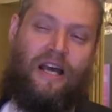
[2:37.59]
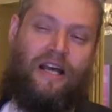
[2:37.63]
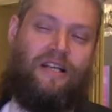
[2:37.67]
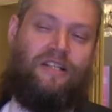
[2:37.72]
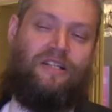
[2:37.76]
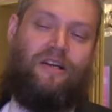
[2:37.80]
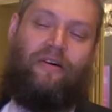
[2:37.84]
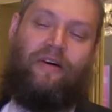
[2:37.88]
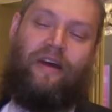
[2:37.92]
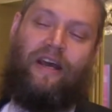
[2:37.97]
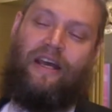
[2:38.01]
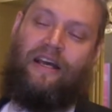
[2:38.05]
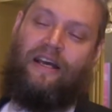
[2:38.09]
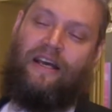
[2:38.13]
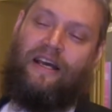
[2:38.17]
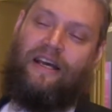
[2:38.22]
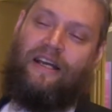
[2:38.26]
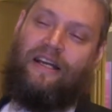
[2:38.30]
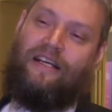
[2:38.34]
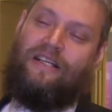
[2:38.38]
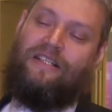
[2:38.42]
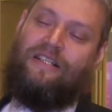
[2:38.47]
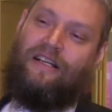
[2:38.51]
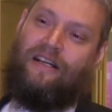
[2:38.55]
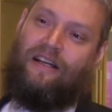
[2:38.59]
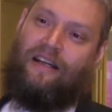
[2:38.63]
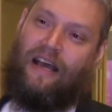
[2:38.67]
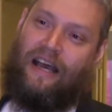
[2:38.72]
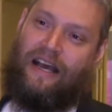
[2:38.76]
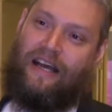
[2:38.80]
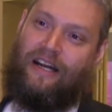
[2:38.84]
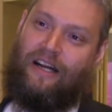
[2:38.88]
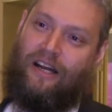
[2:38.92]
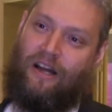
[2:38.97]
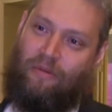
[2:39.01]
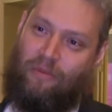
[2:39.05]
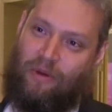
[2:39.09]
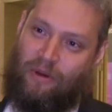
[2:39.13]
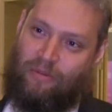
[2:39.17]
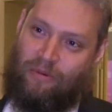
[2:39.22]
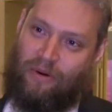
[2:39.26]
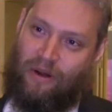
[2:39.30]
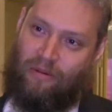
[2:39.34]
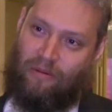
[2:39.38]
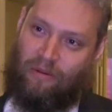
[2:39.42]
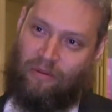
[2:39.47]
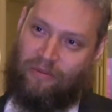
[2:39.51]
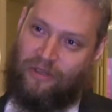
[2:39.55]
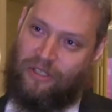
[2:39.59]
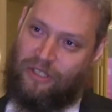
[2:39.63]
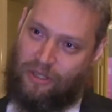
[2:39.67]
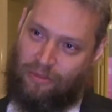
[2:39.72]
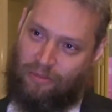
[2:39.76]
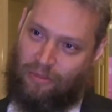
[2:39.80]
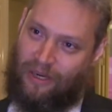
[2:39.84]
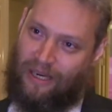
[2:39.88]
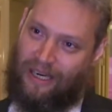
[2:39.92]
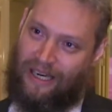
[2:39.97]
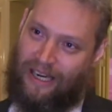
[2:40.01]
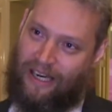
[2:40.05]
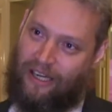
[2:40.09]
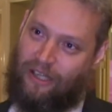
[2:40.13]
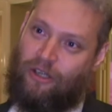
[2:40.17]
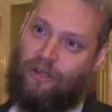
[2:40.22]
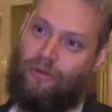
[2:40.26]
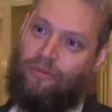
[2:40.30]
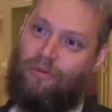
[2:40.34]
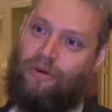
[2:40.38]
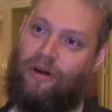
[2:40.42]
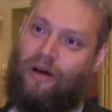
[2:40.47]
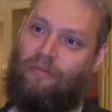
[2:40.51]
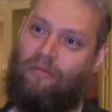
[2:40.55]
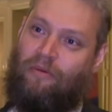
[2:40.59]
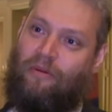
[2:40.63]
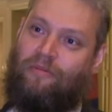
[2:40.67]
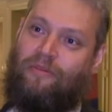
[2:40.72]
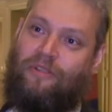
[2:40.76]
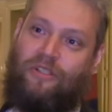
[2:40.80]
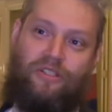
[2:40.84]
So it, it is an economic problem, it's a political problem.